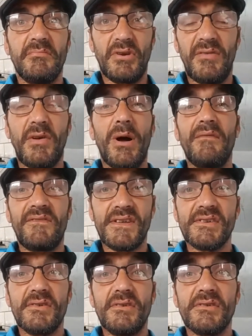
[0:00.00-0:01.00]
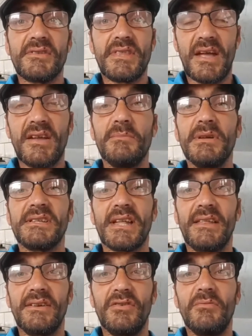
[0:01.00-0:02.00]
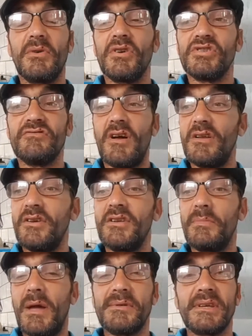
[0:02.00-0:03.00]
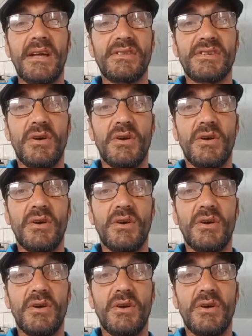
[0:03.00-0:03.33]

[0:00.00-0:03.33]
But if you have visitors, they're going to be standing up because you're only going to be able to get